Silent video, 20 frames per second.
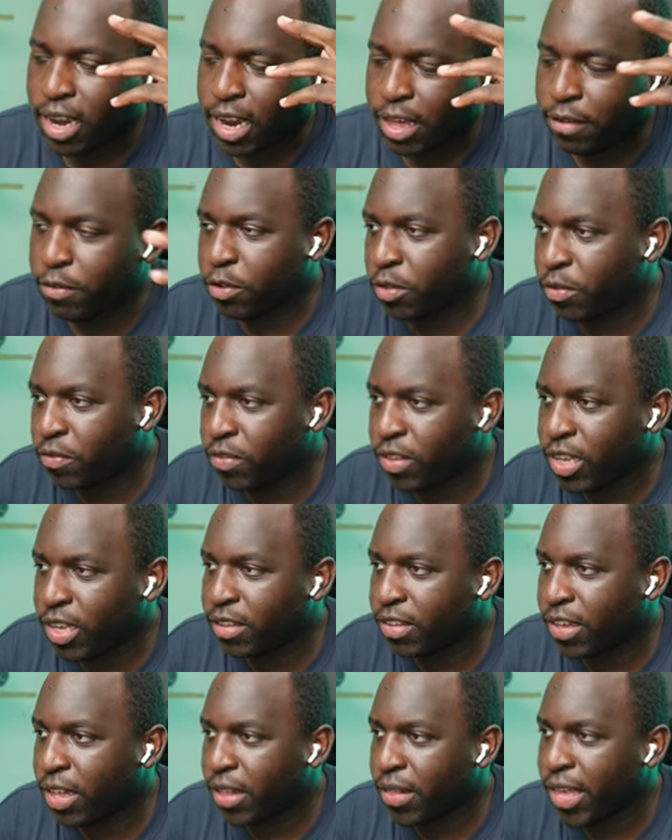levels of
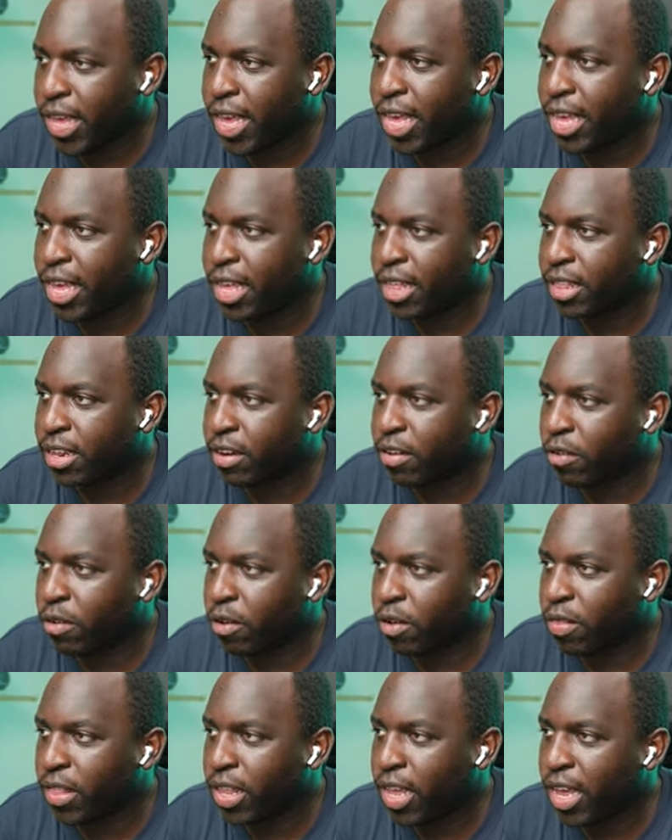detail here that
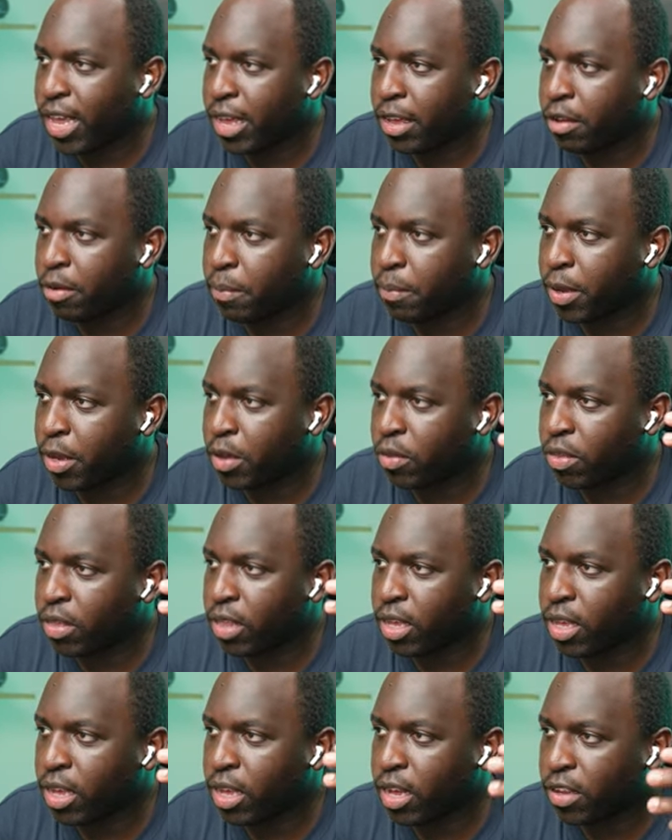are on there on both
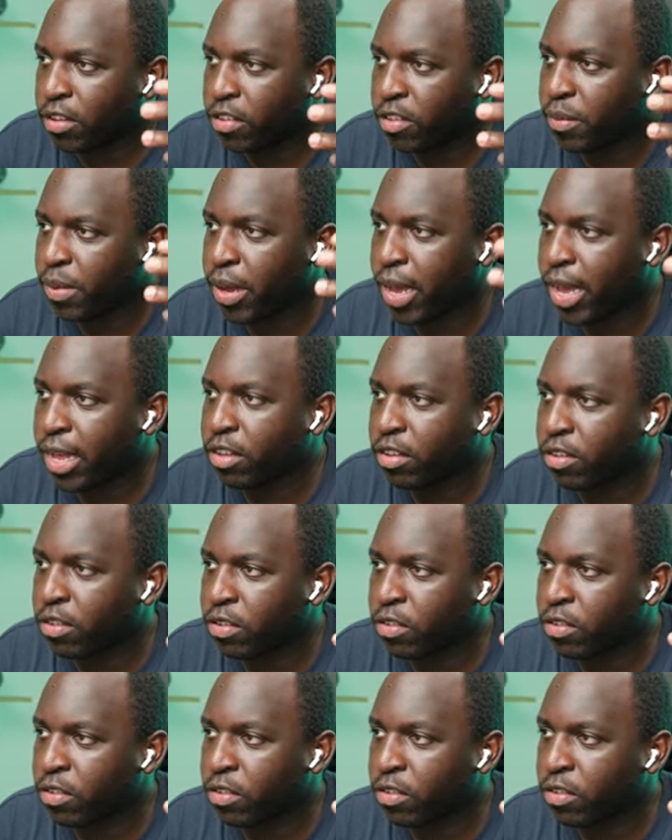the custom and